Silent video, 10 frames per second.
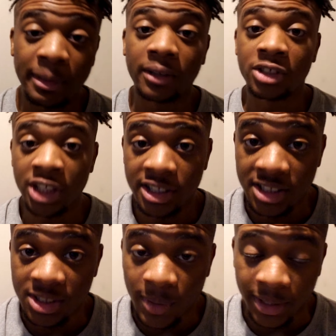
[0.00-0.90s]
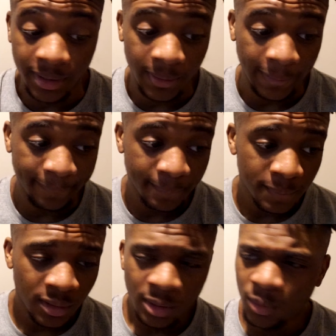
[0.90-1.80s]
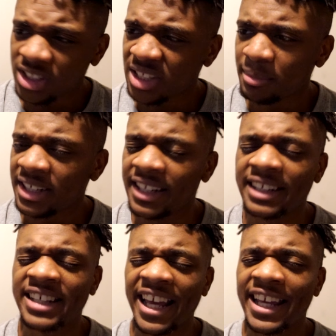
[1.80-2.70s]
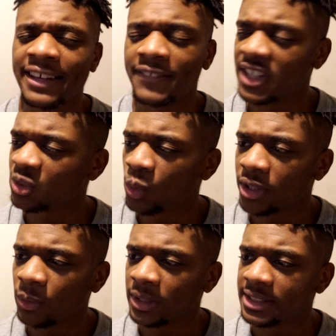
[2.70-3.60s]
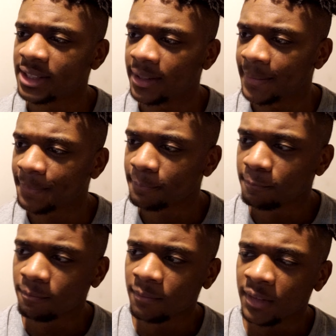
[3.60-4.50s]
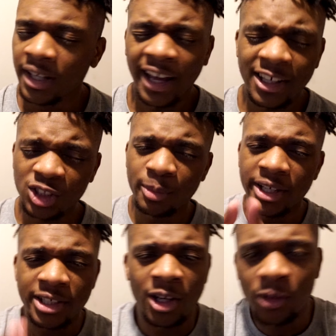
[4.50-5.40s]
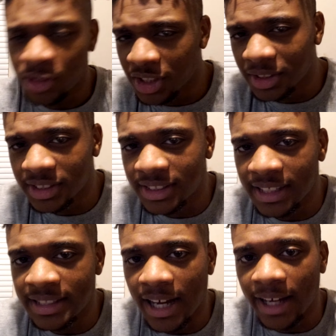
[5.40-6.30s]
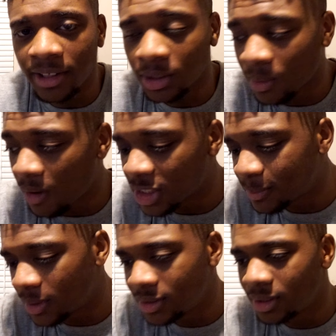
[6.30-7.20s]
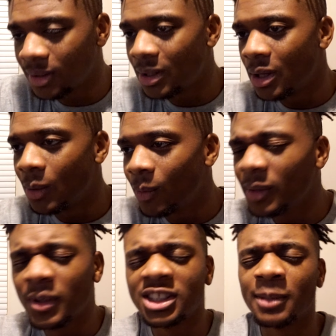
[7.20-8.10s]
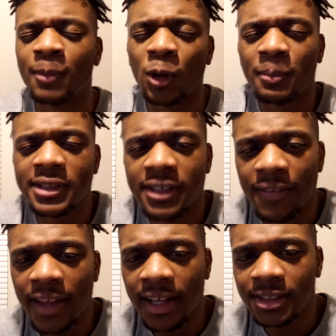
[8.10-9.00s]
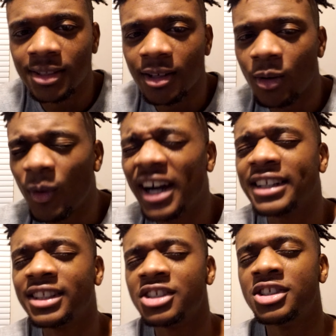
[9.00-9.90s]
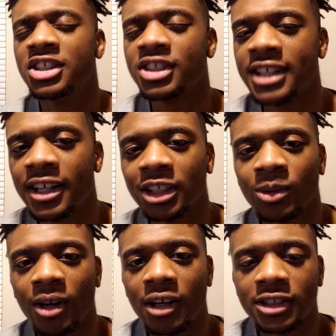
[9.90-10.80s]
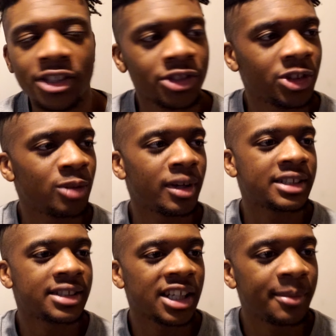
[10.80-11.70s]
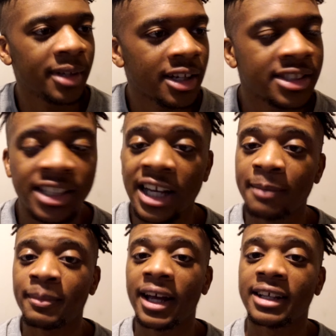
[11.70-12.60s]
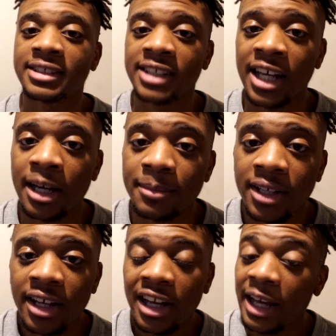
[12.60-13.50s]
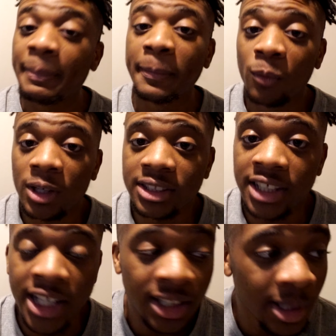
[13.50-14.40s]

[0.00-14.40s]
about Jesus right here. What does it mean he gave his one only son? As you may know, Jesus did die on the cross, but what was the purpose of that? Why did Jesus die on the cross? And sure, you may say because he got backstabbed and people wanted to kill